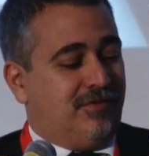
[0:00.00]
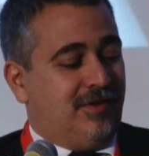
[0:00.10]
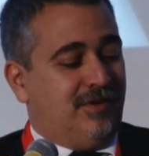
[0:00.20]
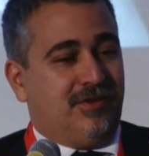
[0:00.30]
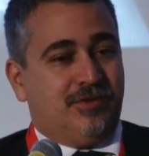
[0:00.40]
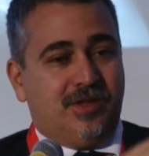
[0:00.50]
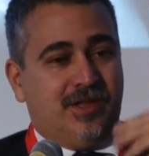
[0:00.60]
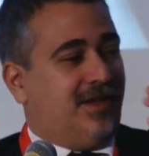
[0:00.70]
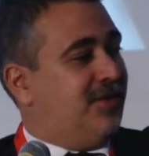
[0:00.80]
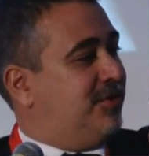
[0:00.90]
If
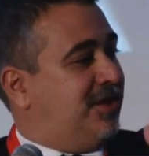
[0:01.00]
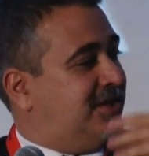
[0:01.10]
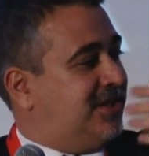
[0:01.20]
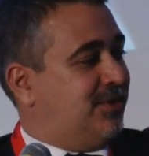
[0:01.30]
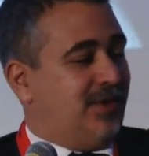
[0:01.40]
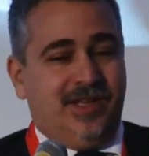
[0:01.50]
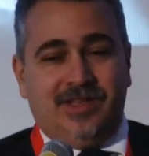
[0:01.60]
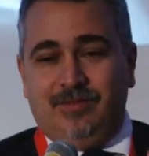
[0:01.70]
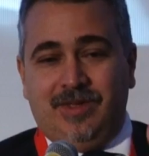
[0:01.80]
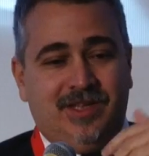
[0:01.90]
I don't
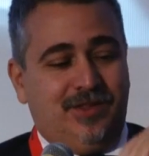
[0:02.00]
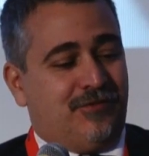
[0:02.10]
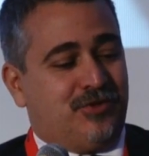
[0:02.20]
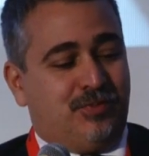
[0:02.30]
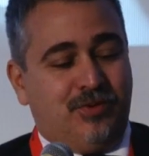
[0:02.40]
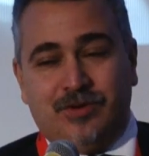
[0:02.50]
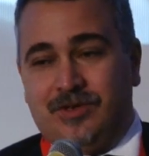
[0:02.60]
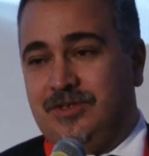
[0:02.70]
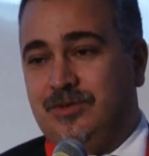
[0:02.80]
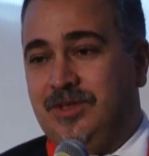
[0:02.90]
exaggerate, I make enough
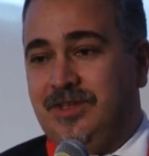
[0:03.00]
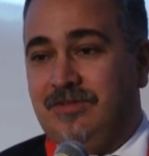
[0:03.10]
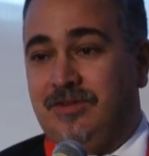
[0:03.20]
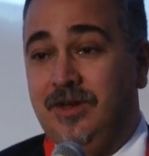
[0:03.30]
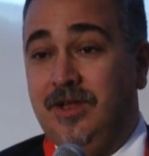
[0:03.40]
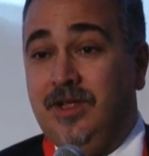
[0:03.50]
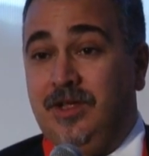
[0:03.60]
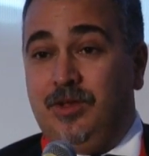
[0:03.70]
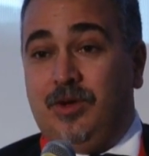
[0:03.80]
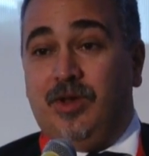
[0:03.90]
sports or whatever.
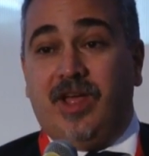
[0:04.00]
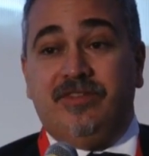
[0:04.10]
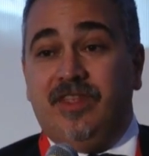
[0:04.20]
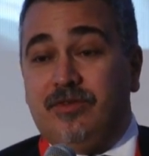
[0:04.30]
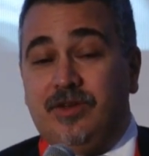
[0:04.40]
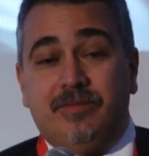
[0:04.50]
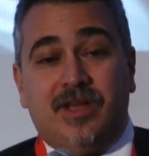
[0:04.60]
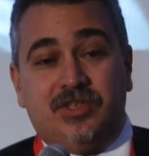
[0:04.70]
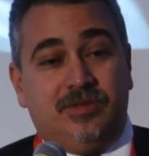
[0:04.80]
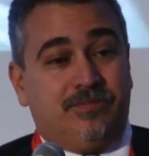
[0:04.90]
You know, I would have never
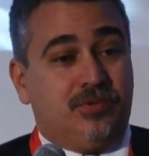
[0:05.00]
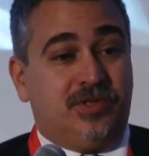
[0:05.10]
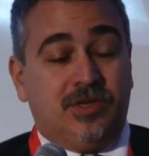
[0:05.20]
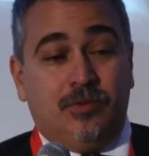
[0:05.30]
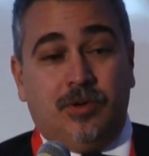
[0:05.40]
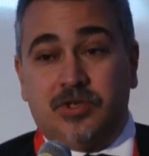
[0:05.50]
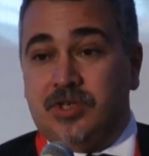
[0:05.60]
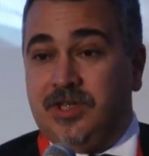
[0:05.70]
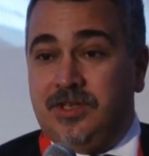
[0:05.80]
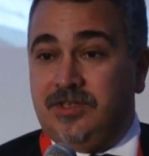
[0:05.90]
imagined putting a watch
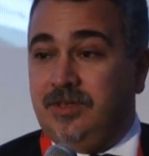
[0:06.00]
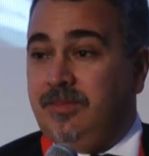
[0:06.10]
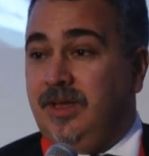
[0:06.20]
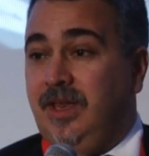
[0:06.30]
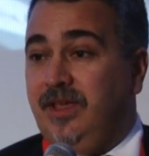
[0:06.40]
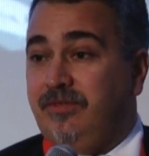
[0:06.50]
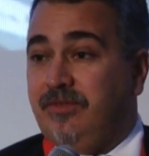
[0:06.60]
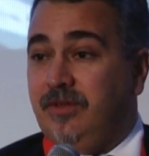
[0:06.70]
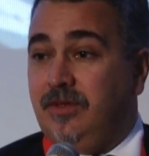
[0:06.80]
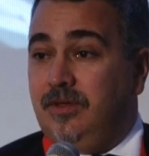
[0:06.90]
like this in my life.
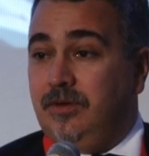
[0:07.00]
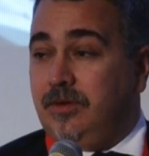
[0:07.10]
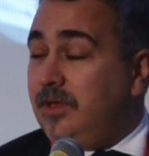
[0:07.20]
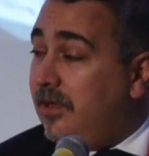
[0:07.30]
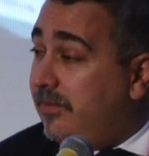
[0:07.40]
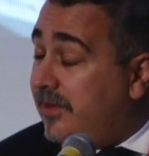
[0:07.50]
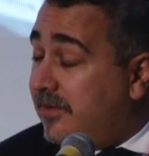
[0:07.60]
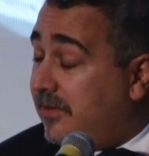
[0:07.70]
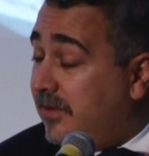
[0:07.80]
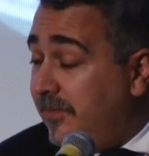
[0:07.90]
Okay,
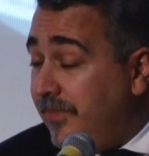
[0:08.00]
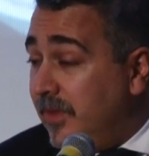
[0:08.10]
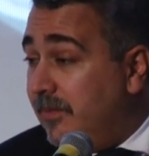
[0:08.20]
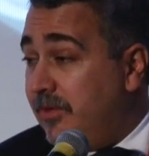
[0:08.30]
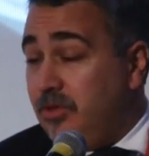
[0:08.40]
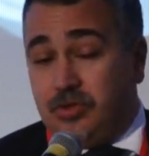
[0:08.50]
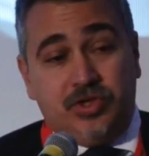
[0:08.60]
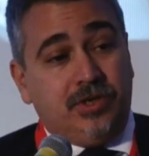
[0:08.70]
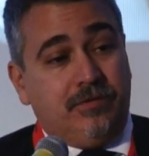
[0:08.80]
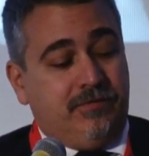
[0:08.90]
but you know,
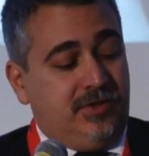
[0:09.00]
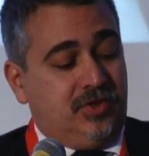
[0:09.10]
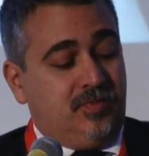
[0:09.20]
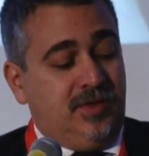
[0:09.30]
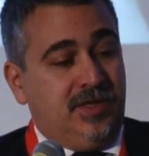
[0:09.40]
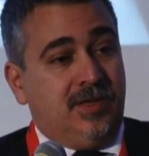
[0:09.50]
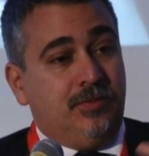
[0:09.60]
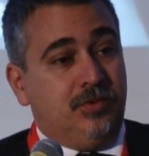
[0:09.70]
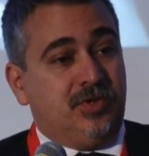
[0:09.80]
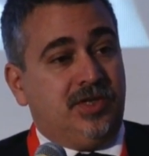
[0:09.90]
she convinced me, and I'm
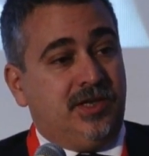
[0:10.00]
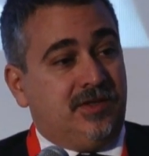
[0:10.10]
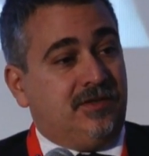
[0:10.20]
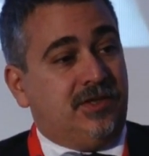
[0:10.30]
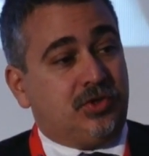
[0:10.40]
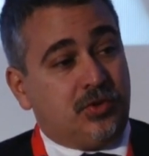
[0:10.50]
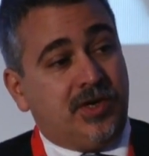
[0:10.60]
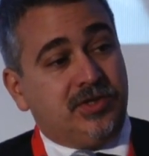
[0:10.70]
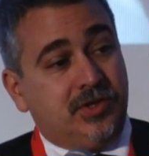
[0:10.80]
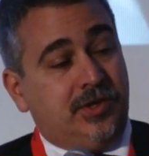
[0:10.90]
using it, and I
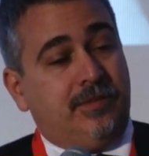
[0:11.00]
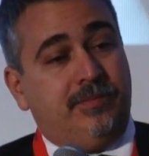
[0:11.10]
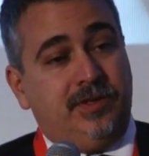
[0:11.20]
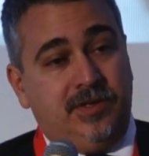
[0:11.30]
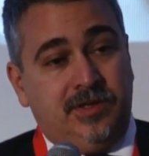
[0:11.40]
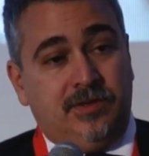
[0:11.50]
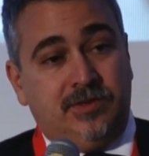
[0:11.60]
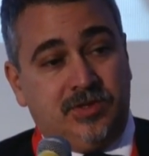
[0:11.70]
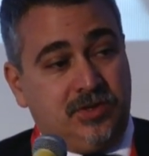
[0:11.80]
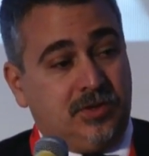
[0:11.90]
trust the company. There
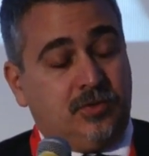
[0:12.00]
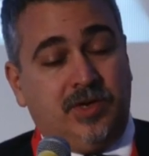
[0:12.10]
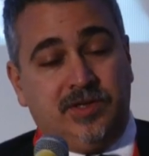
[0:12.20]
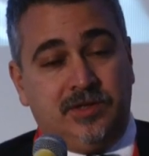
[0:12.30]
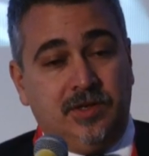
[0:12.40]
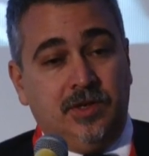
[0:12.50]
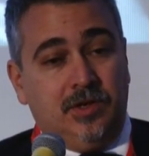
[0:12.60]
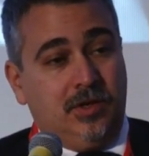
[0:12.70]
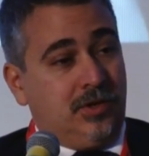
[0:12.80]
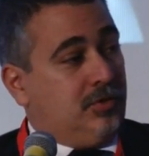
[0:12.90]
is quite
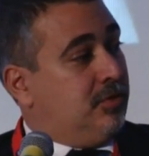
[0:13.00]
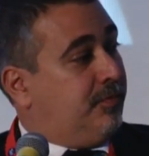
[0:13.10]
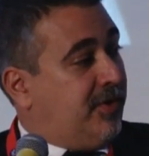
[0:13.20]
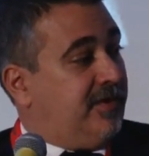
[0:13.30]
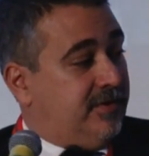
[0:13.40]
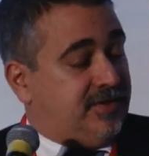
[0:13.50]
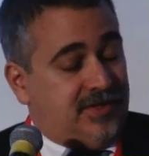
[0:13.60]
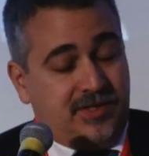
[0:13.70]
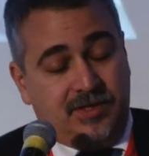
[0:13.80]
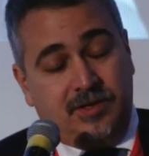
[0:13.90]
a good
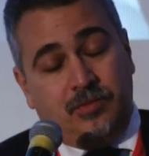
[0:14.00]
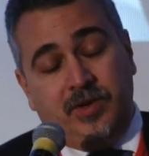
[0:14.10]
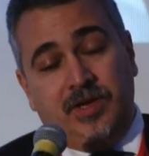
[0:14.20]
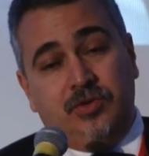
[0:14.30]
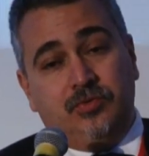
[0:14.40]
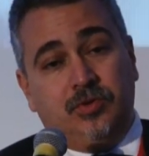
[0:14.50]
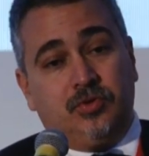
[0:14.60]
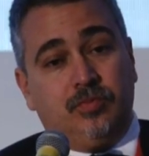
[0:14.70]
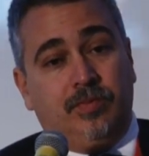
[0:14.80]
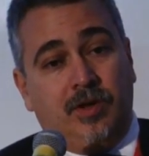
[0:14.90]
privacy way to
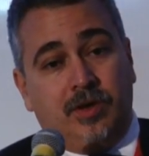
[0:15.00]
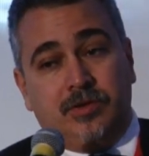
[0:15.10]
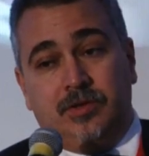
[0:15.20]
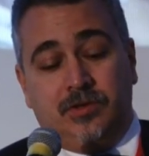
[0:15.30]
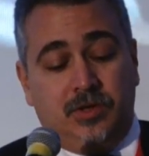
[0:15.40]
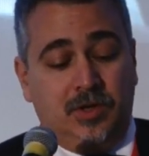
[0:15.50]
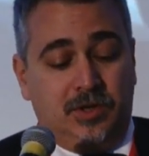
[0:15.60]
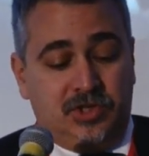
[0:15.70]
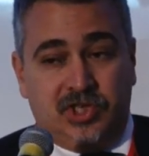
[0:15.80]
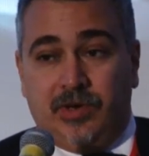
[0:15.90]
block the
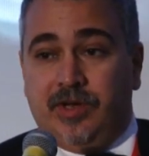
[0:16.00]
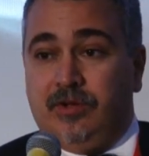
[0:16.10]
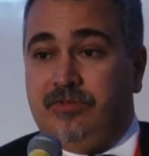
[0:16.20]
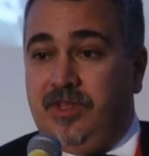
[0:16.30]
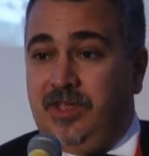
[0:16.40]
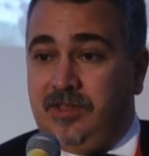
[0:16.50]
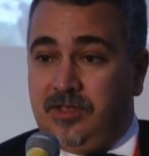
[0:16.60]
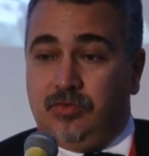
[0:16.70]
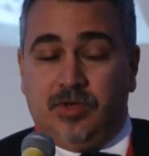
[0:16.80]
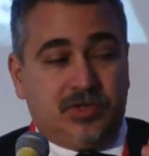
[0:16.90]
sharing of
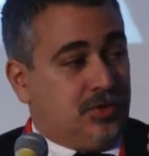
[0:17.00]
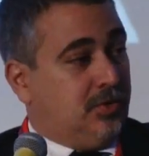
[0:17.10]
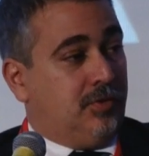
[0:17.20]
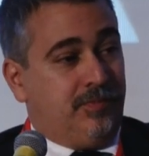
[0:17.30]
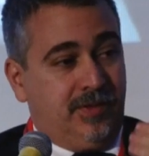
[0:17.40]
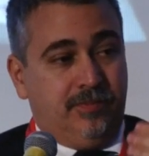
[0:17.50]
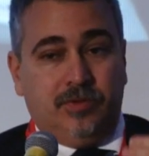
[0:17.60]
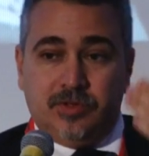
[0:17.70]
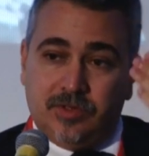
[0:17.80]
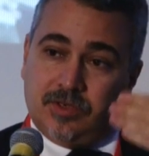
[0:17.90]
data to external
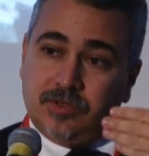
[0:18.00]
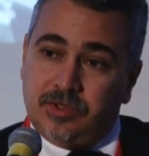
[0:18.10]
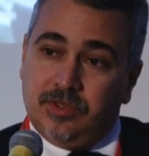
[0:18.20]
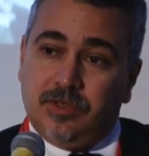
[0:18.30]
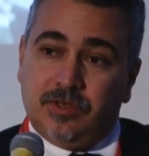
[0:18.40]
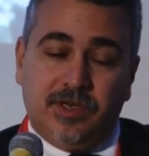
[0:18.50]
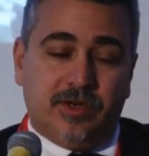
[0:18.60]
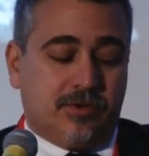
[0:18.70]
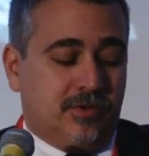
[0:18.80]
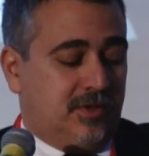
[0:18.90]
people. So there are
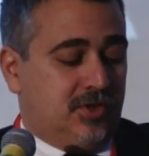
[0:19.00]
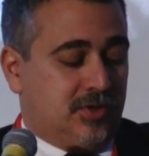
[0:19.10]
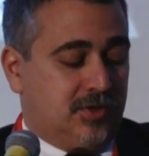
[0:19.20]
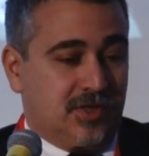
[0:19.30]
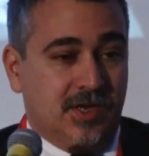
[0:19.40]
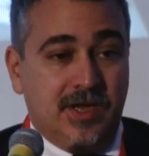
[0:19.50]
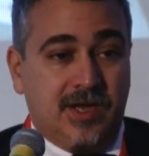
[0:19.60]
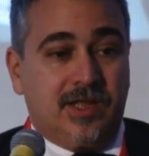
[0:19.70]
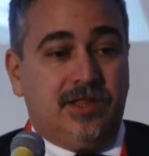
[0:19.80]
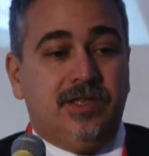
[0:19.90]
clear conditions,
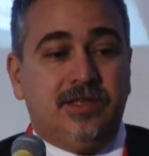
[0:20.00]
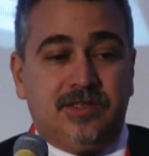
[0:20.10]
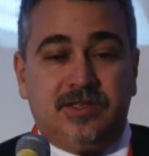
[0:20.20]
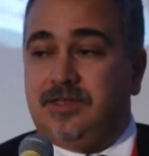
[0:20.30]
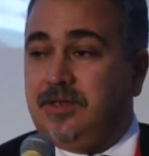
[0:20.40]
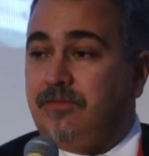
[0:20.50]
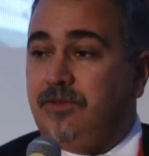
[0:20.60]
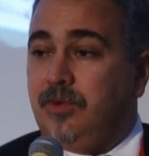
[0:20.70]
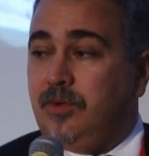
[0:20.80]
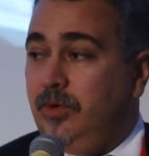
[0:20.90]
and I think this is
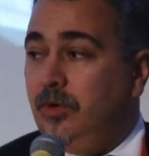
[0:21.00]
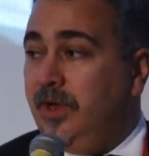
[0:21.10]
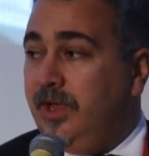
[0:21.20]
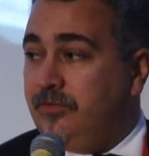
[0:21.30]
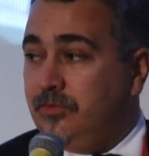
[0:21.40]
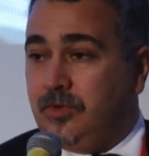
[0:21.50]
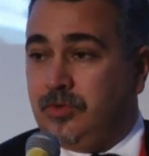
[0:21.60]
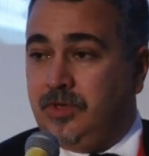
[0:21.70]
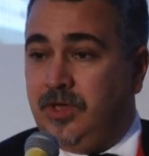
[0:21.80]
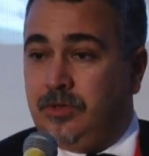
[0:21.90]
something where we all have to work
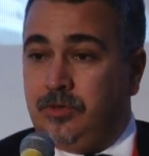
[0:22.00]
together.